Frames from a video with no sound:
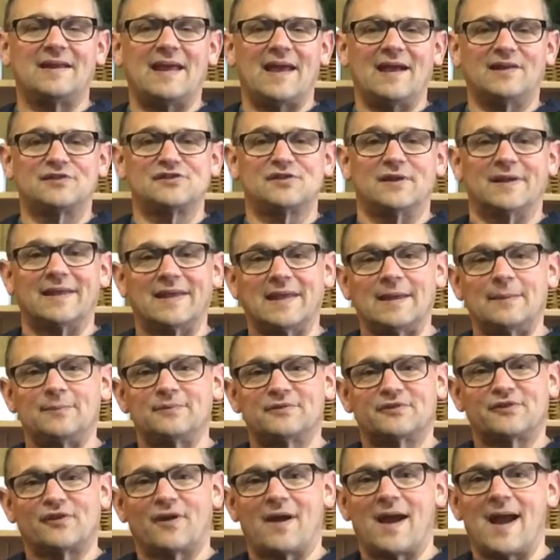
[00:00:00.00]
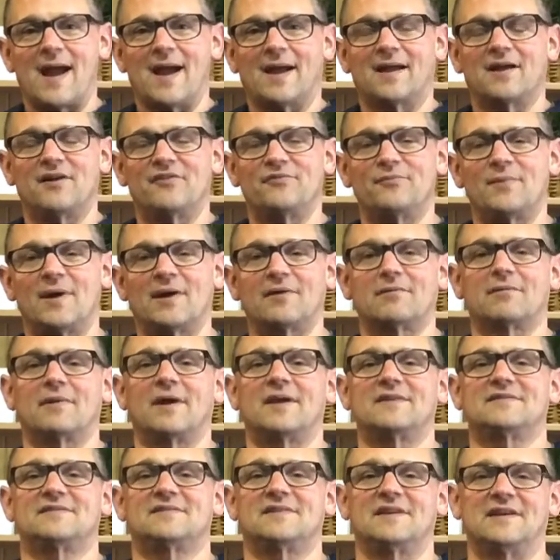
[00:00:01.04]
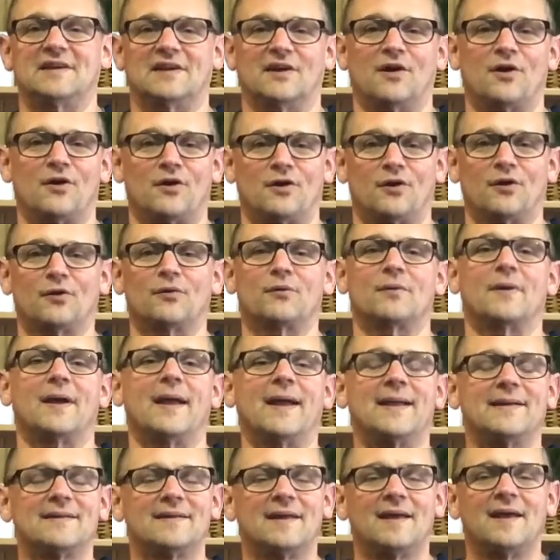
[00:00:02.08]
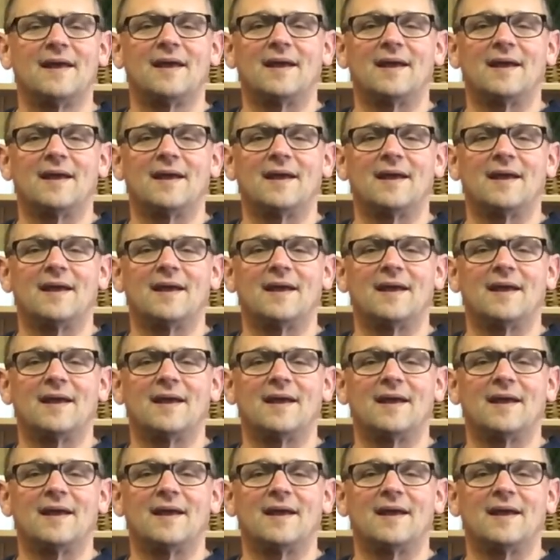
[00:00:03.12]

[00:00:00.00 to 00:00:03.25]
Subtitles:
actually keeps track of my resting heart rate.